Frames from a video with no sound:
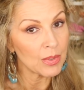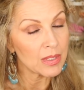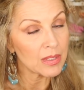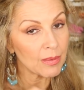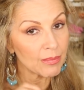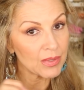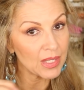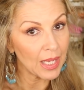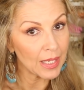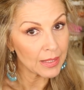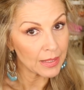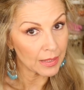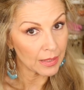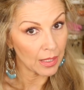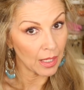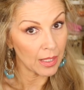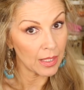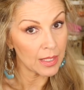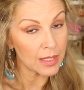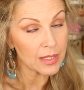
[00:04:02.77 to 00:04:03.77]
with some
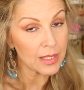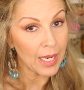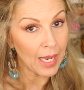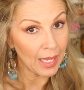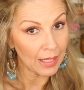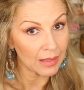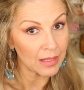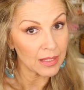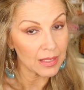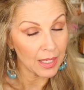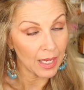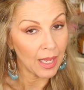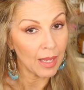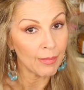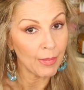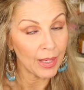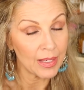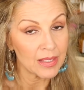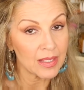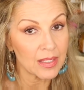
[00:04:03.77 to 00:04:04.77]
tendonitis at the
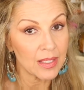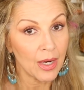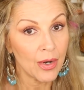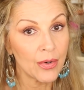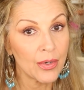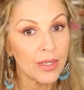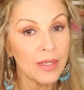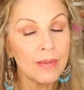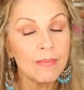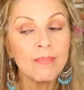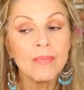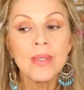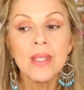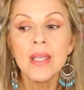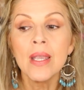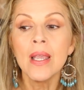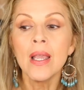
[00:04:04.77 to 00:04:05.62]
time I started,